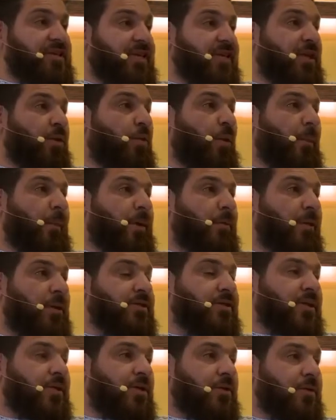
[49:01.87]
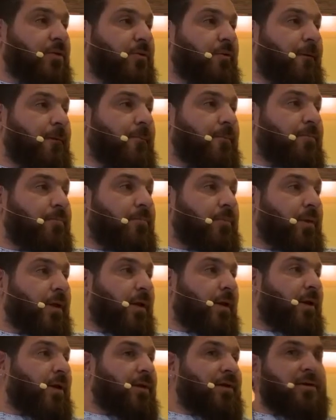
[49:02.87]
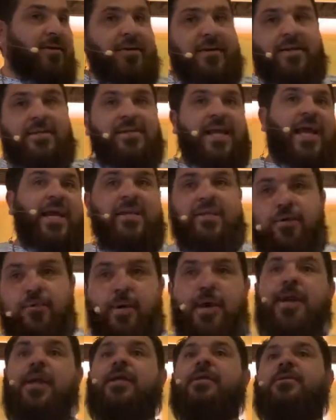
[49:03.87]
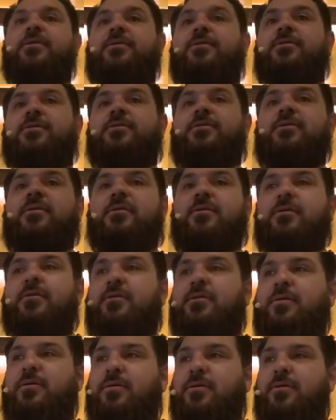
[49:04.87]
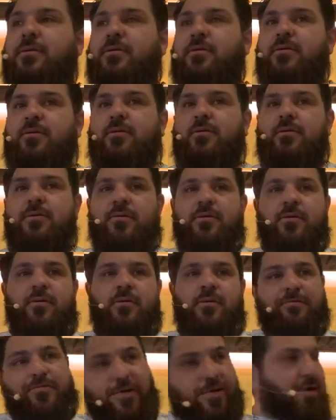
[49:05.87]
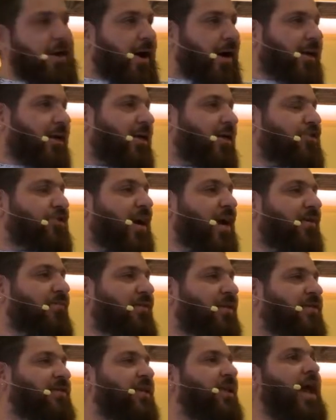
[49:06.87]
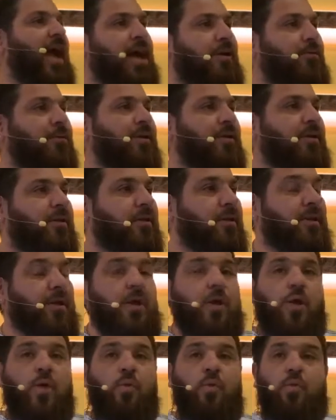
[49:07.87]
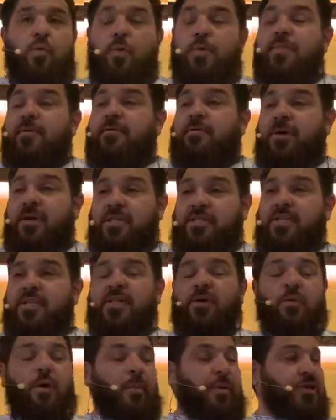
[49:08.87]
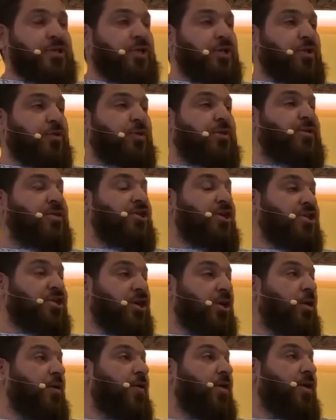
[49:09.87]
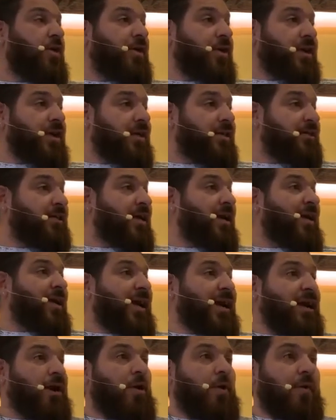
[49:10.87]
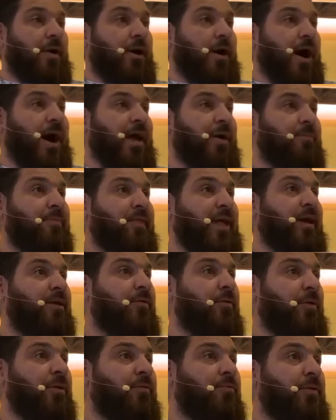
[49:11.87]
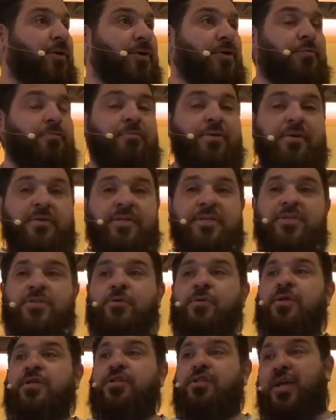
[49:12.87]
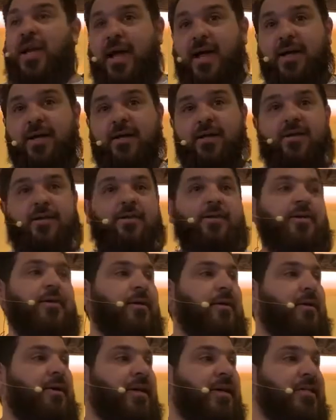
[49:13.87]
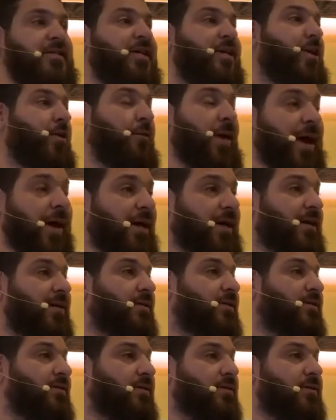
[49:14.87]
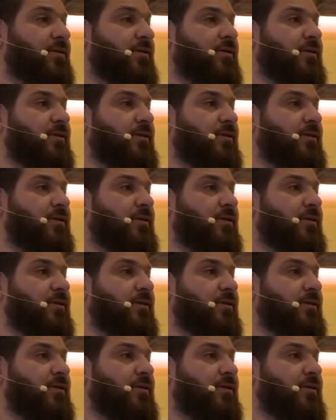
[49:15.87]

thing the woman wants to do? Take the reins. If you're not going to drive this, then I will. When the first thing the woman should do is she should go to her knees and go to God and be like, Lord, will you put this dude in check? He's going to wreck us.